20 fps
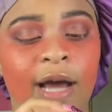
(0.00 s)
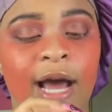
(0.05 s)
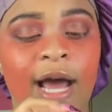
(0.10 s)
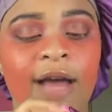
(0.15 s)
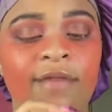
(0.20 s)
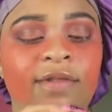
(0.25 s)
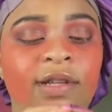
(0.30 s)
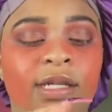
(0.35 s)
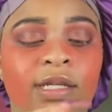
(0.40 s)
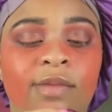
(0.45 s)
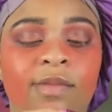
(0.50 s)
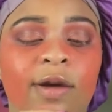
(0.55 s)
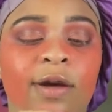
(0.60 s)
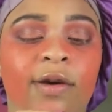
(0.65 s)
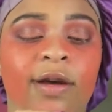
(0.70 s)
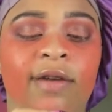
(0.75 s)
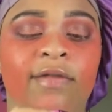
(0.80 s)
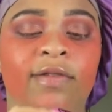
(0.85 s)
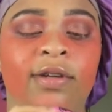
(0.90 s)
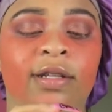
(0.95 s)
I have to
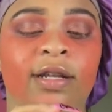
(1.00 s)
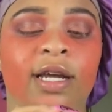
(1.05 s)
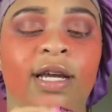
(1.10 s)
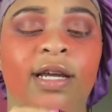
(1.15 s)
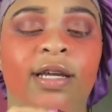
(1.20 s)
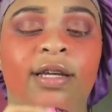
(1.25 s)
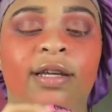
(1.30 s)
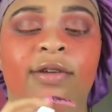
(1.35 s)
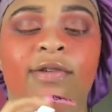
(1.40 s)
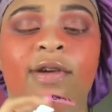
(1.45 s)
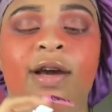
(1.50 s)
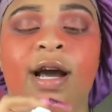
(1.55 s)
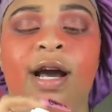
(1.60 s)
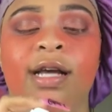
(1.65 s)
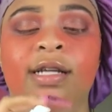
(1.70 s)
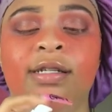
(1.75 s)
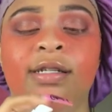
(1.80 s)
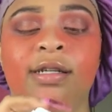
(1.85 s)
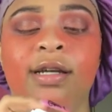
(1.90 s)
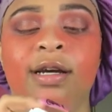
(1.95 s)
smell everything, you
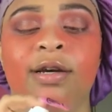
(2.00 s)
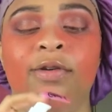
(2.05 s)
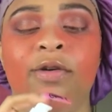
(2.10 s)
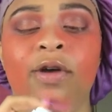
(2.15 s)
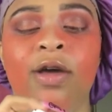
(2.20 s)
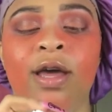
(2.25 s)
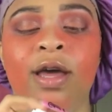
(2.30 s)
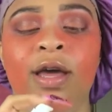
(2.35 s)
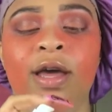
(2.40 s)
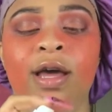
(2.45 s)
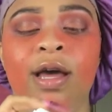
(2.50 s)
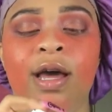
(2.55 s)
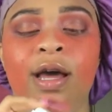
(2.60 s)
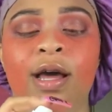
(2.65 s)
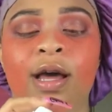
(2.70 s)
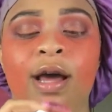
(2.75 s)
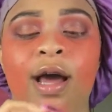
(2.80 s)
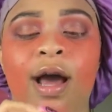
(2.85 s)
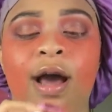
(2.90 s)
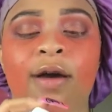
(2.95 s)
guys, so
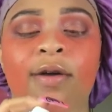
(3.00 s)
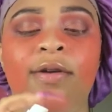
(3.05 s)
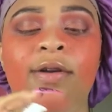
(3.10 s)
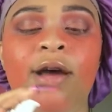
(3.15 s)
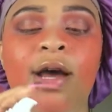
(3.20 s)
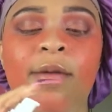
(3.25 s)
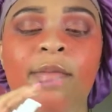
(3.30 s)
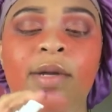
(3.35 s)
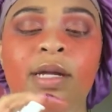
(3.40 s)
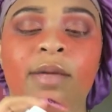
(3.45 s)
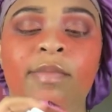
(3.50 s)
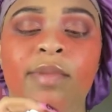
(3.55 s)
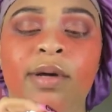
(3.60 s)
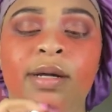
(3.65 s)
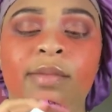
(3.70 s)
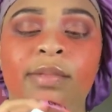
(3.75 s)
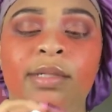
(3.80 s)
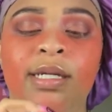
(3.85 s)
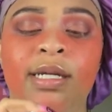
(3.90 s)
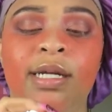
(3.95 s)
I don't know how many
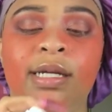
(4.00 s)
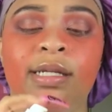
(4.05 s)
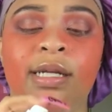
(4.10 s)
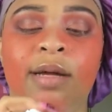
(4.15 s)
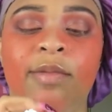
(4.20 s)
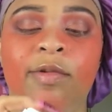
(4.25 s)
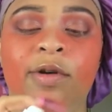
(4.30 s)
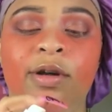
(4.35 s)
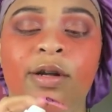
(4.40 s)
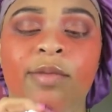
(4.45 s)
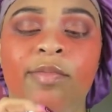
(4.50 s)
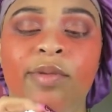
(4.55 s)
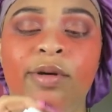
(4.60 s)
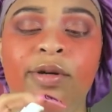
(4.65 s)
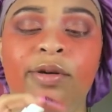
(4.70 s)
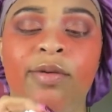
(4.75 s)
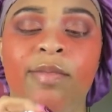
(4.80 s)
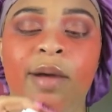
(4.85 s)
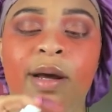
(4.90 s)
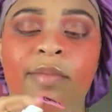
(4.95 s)
pumps it is. I'm going to
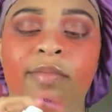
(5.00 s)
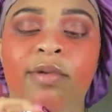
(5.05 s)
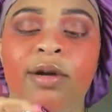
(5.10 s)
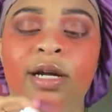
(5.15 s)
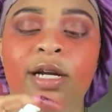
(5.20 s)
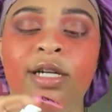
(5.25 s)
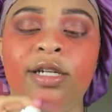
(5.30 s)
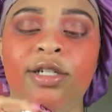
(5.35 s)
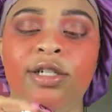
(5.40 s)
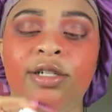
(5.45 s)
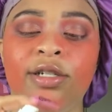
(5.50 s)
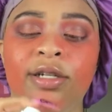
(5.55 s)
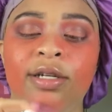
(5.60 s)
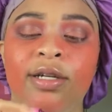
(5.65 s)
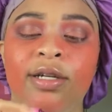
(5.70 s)
put on my brush.